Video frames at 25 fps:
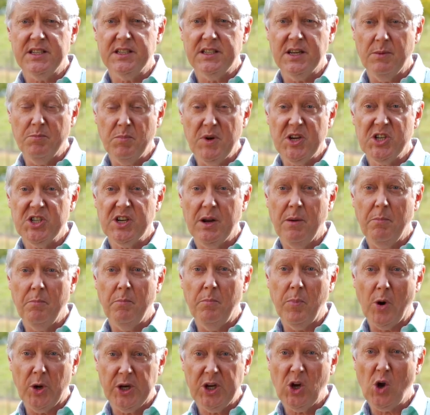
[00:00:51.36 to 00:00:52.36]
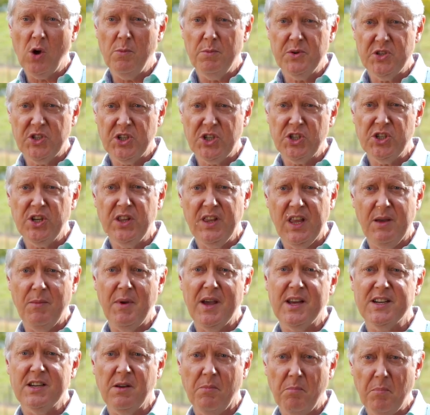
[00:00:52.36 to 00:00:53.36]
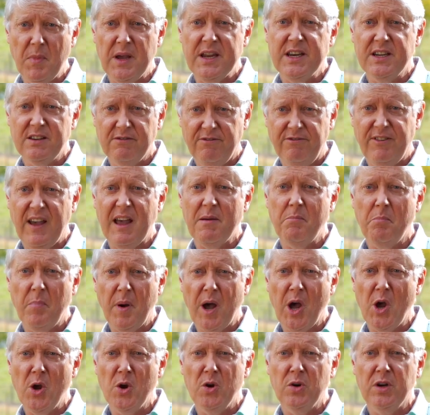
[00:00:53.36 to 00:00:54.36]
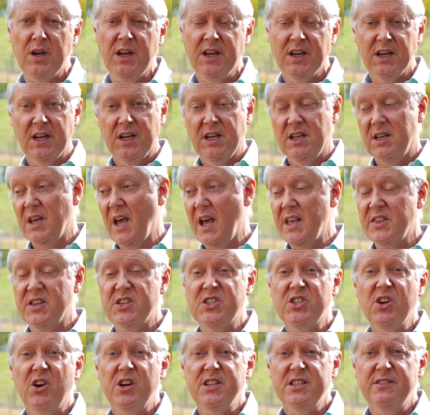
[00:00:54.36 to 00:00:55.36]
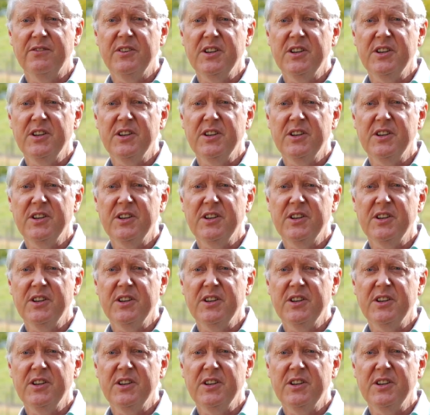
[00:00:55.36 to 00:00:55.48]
to measure body composition, the amount of meat, fat, bone, the size of